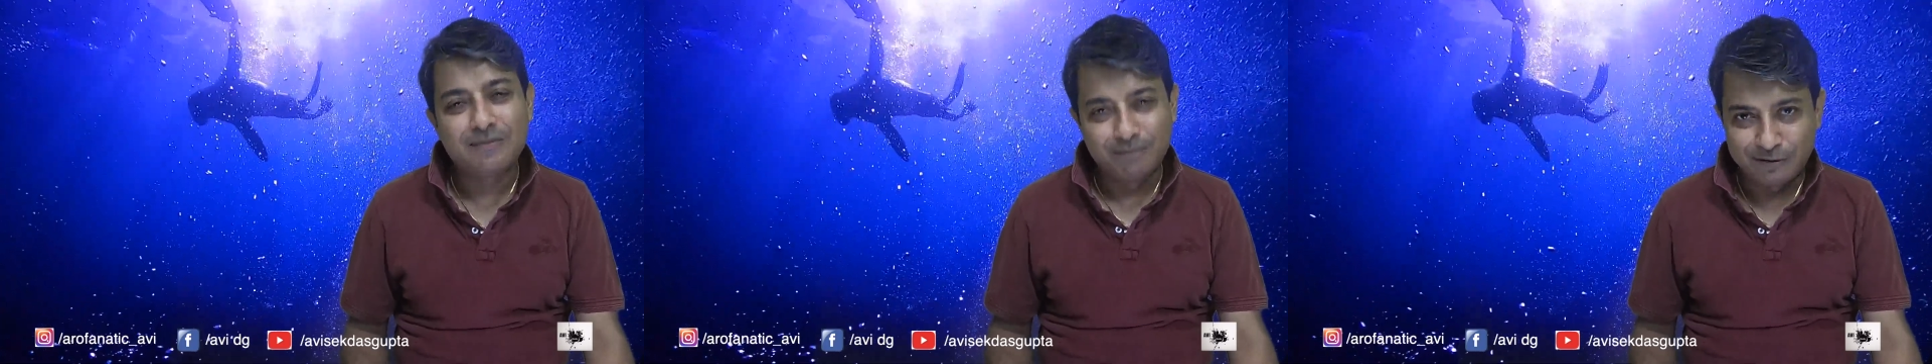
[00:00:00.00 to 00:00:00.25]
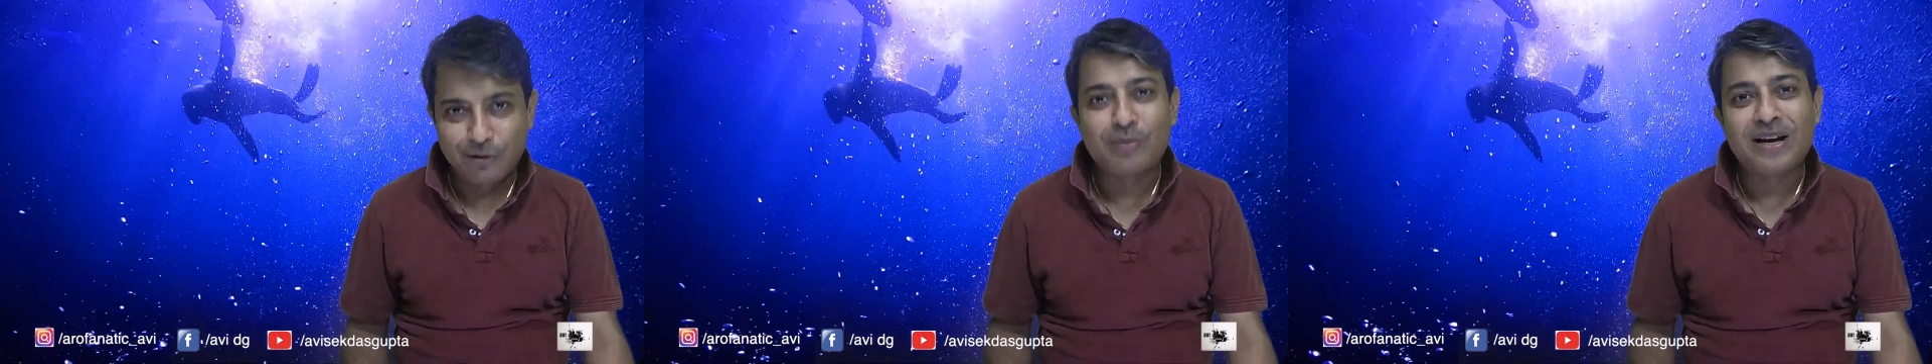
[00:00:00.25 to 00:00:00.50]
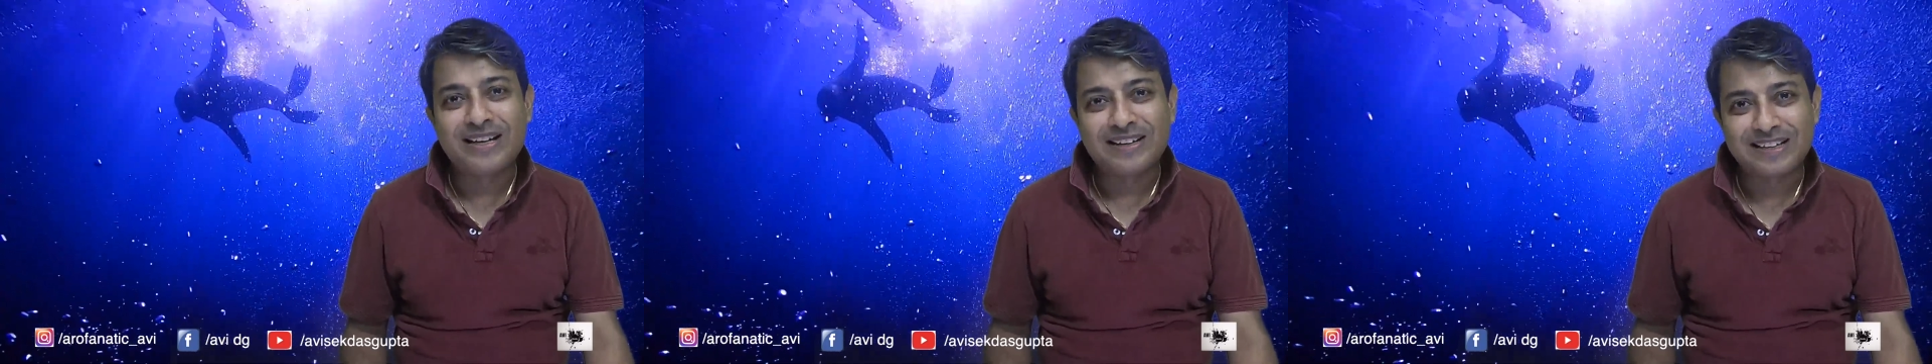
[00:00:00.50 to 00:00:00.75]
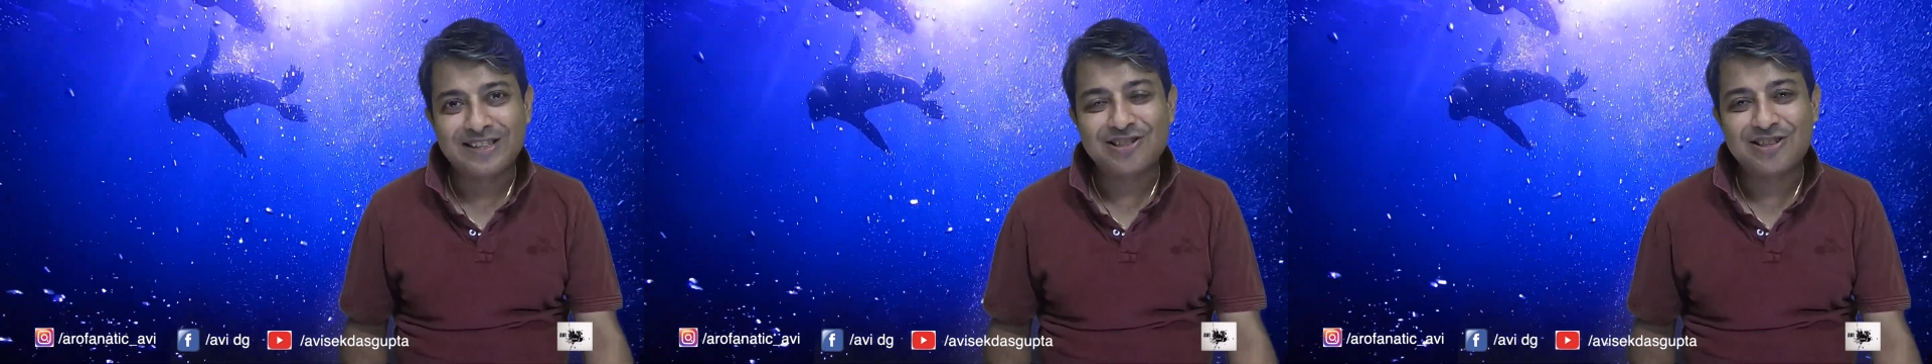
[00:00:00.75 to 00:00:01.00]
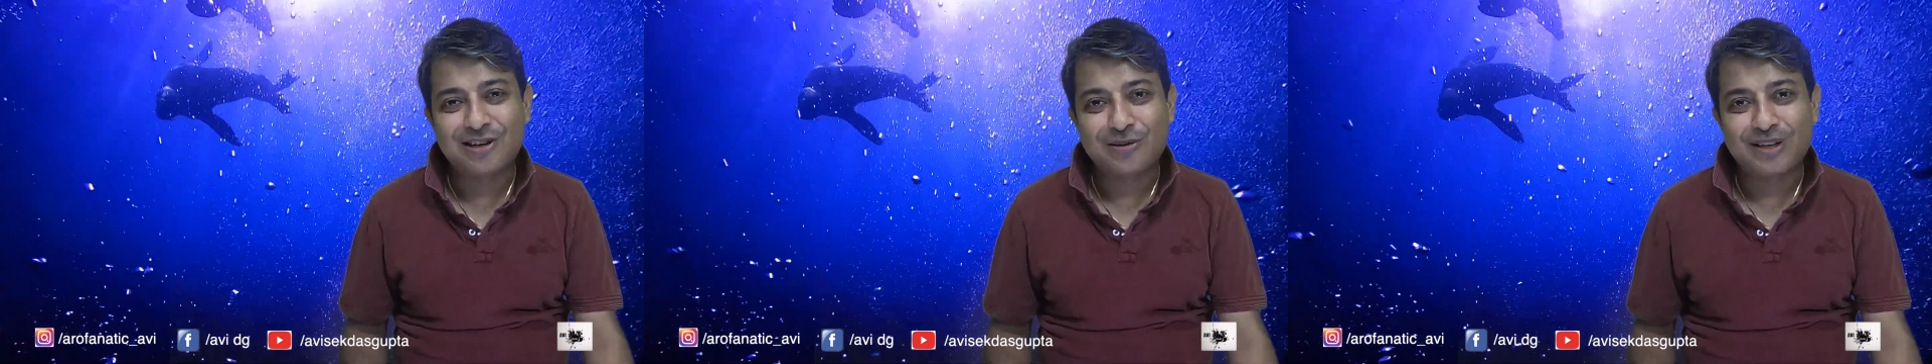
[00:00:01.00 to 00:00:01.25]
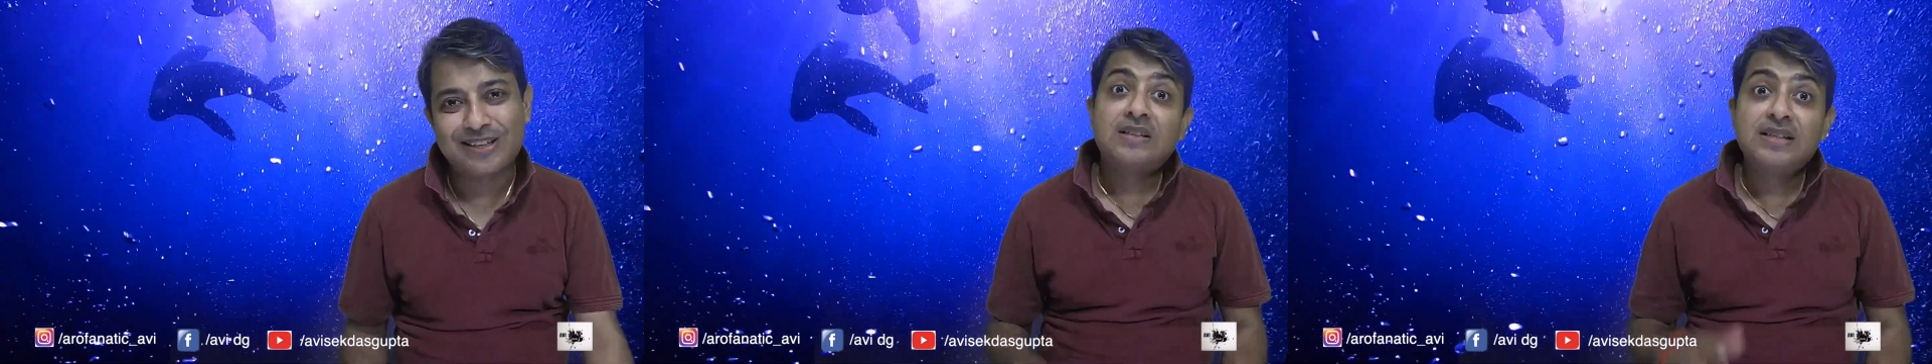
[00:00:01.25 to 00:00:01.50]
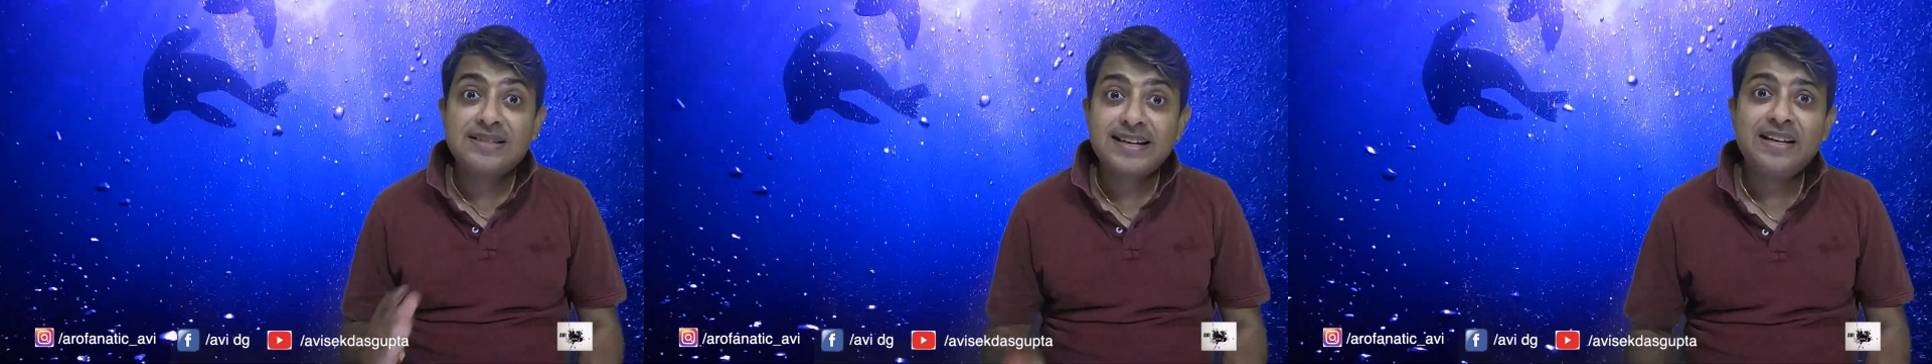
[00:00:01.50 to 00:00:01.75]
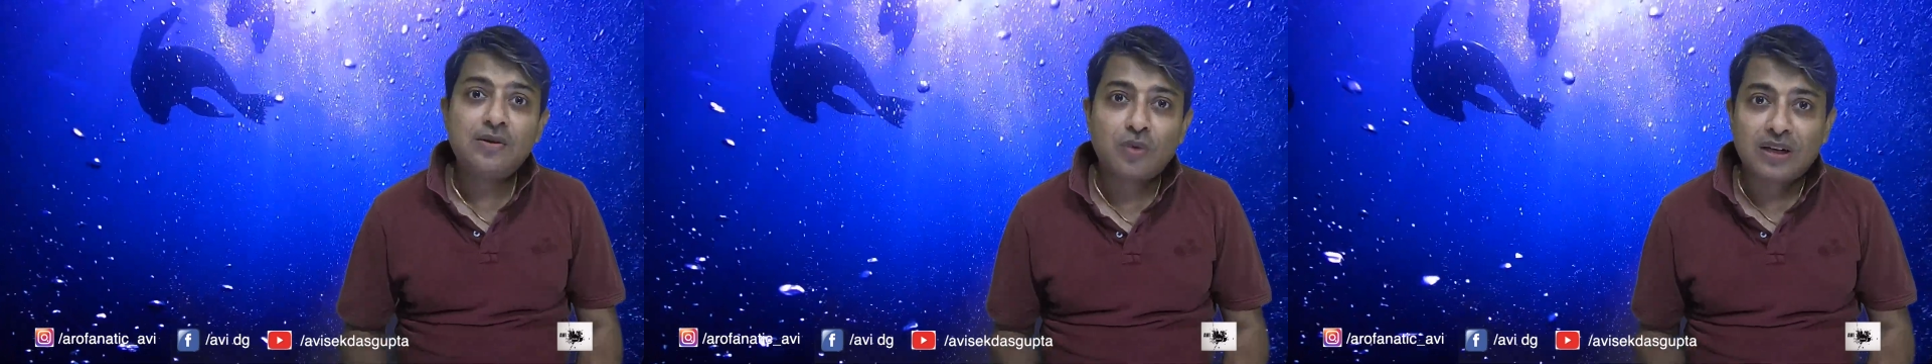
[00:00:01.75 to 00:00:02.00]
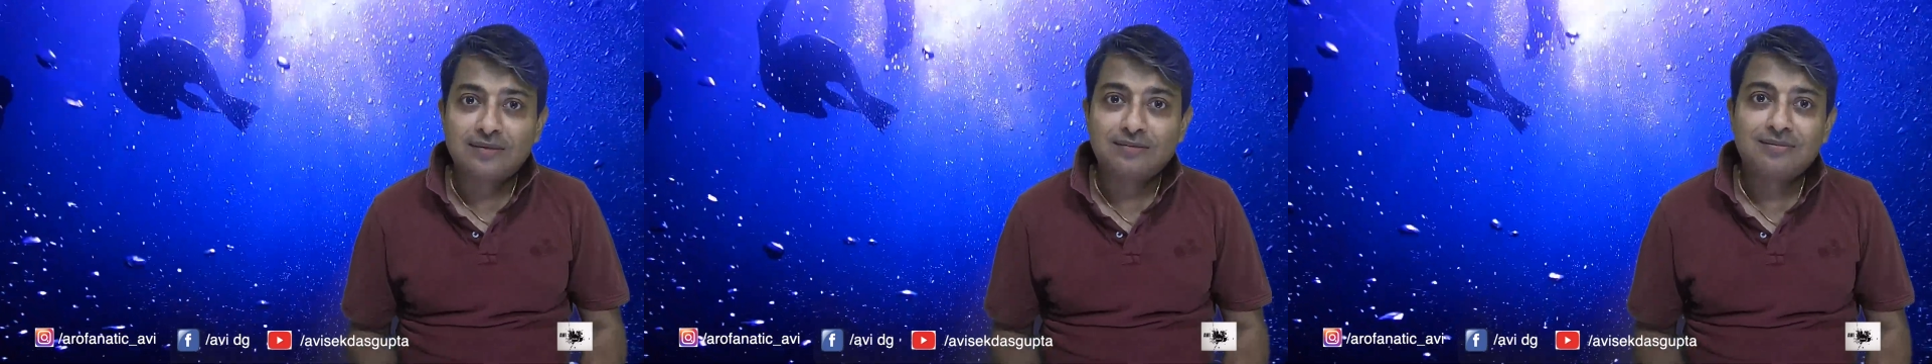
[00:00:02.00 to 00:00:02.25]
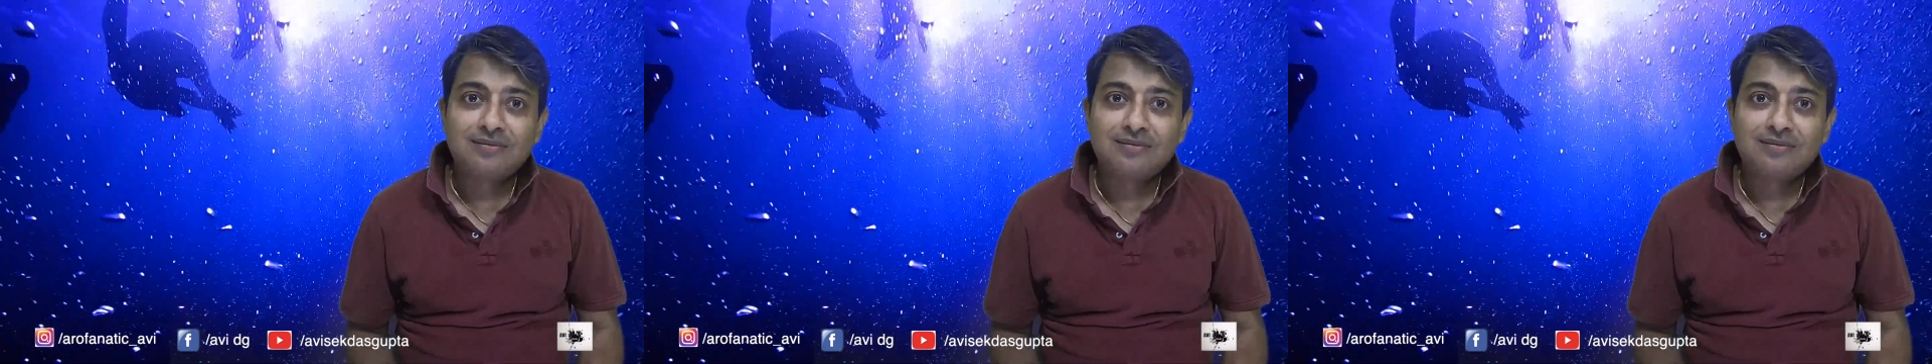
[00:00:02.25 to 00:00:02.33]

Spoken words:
before buying an Asian arowana. The second one,